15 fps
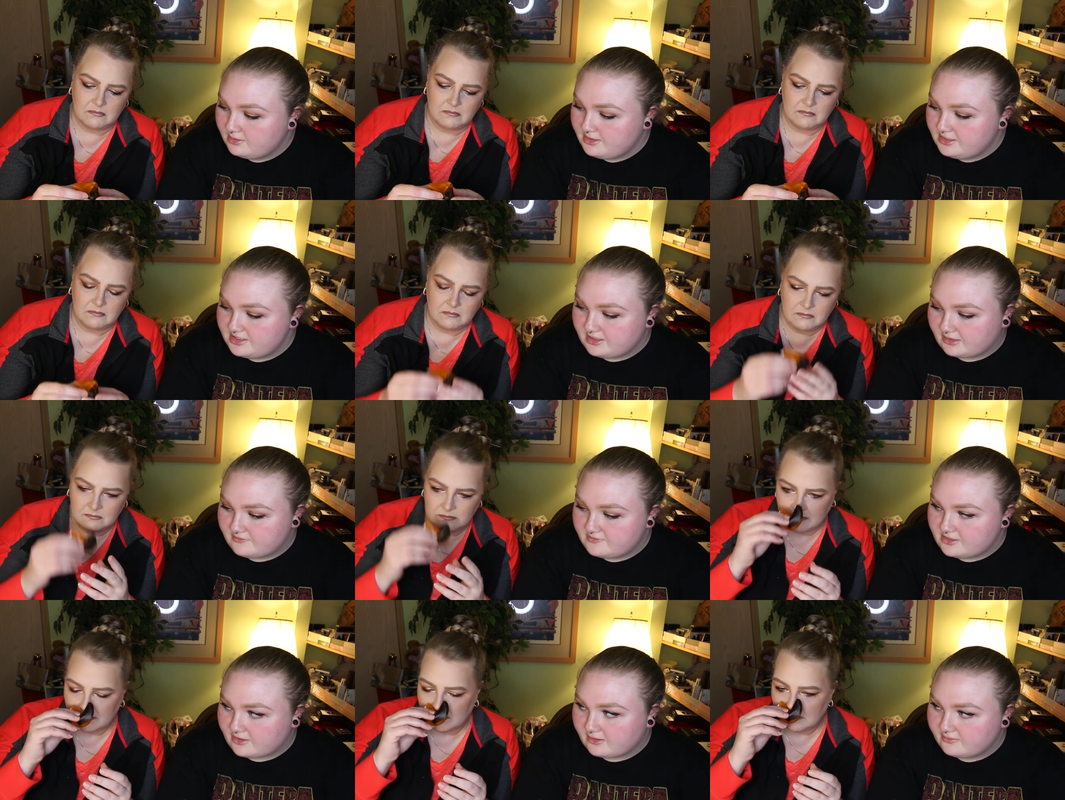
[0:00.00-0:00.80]
Speaker 1: Snarf,
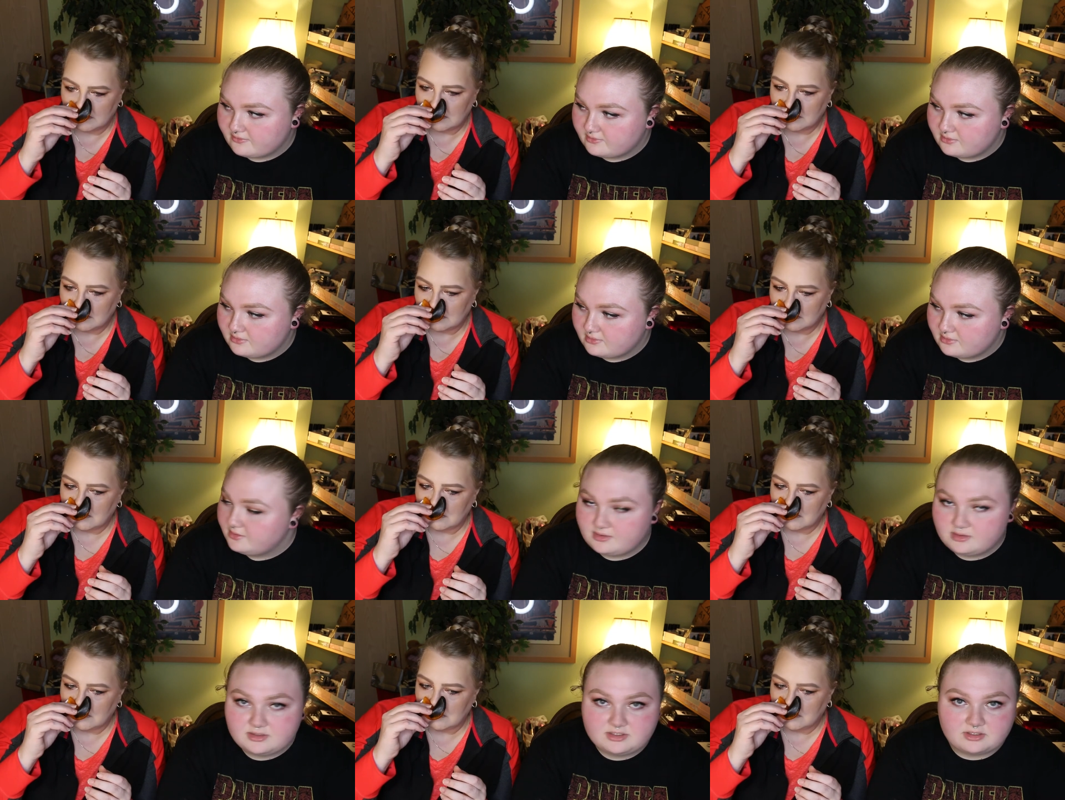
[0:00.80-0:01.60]
snarf.
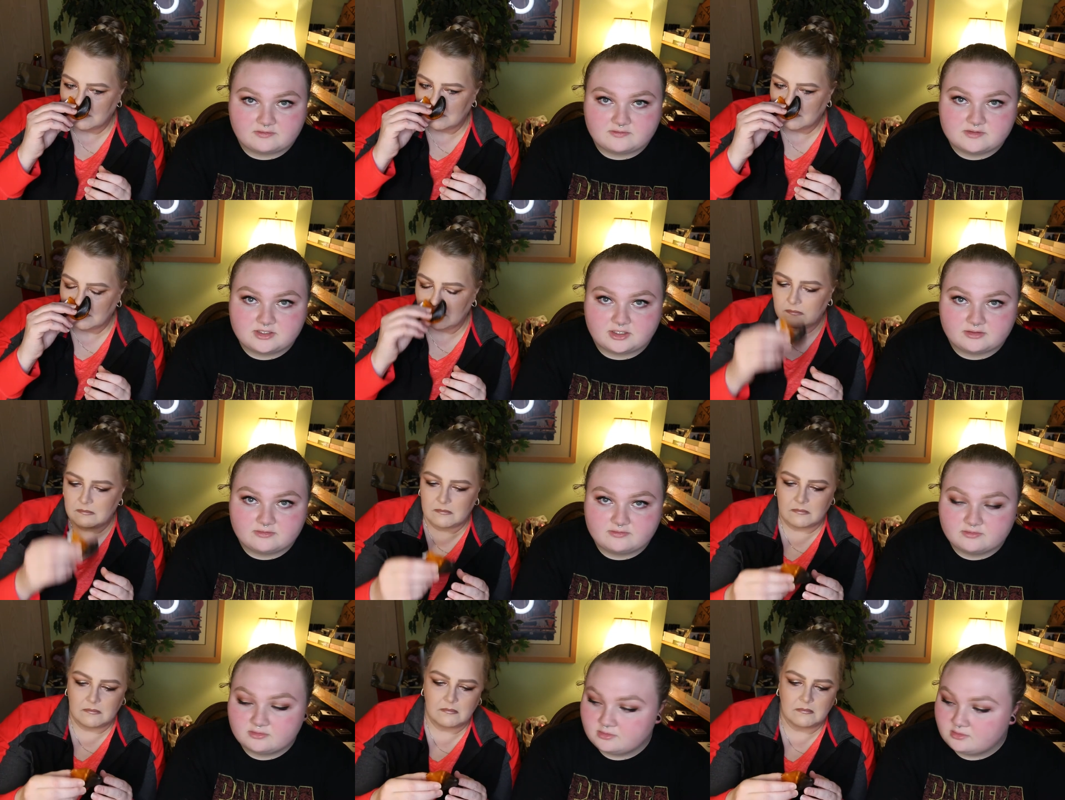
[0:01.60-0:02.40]
Snarf, snarf.
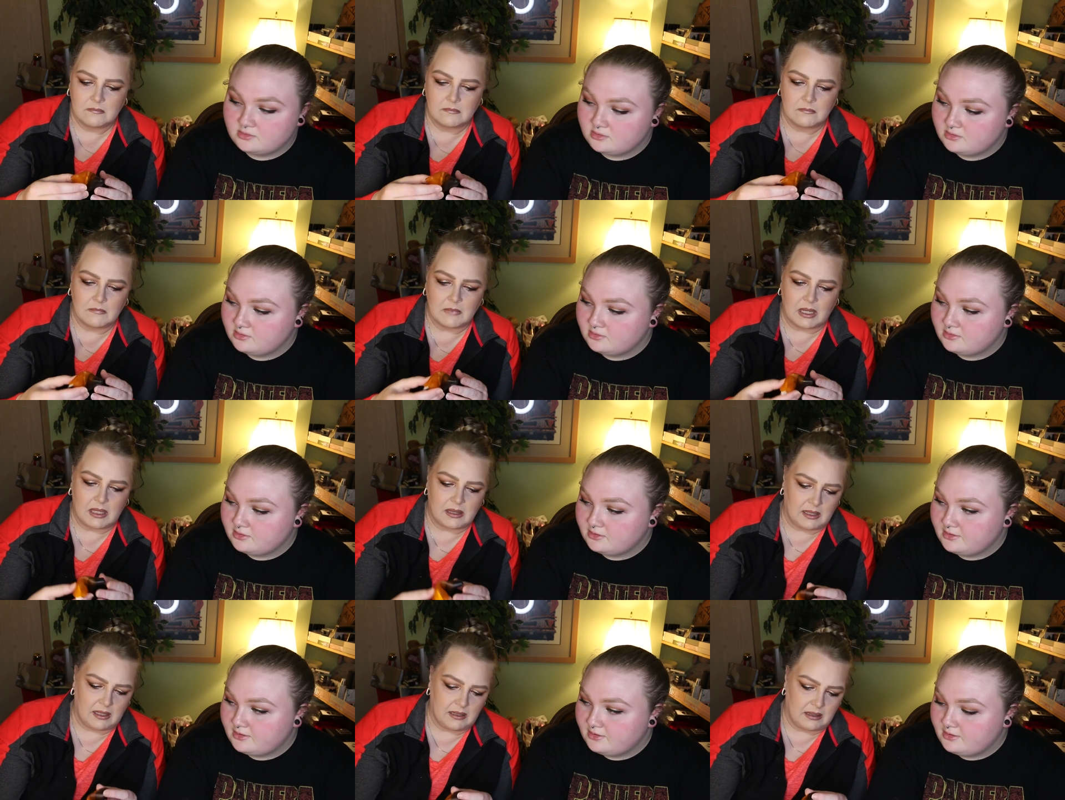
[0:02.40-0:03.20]
Hmm. I
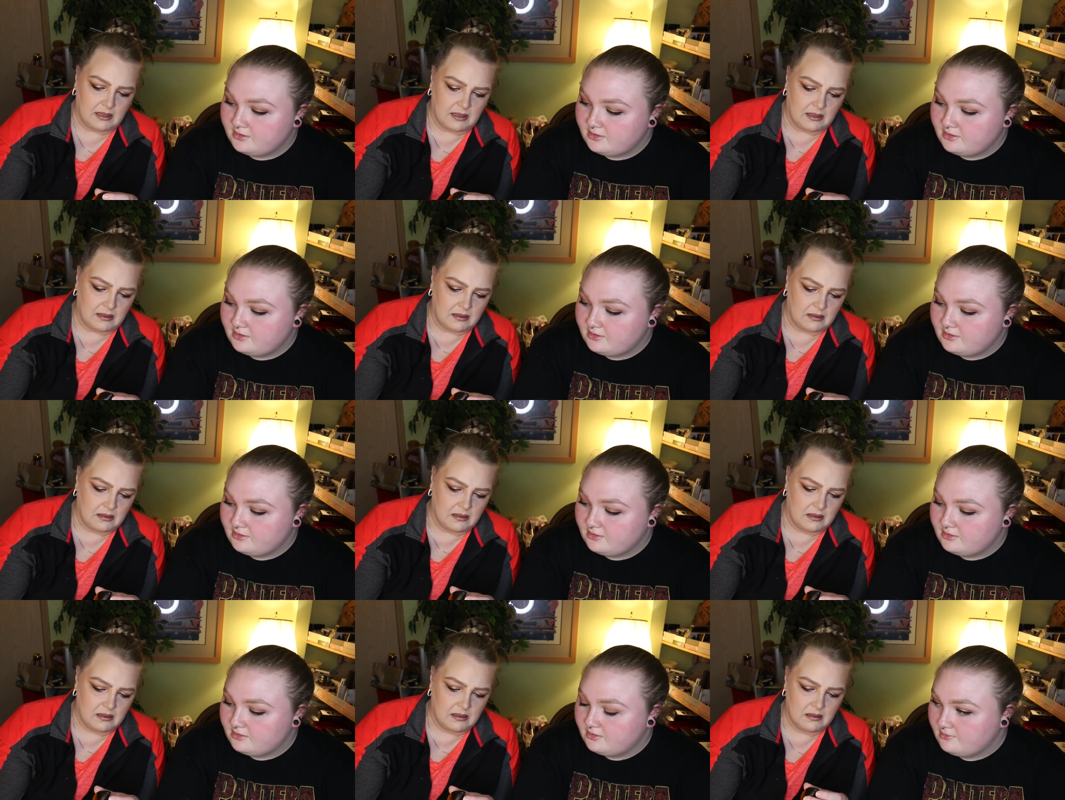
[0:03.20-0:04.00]
like that.
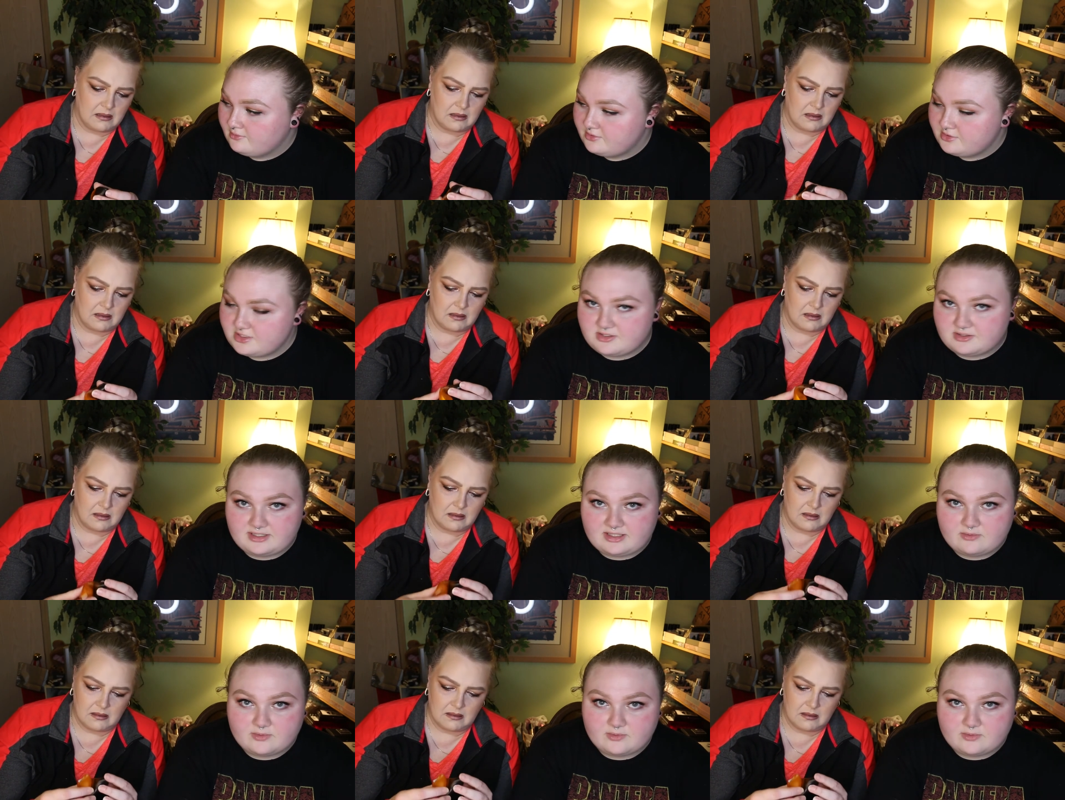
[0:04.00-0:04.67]
Snooky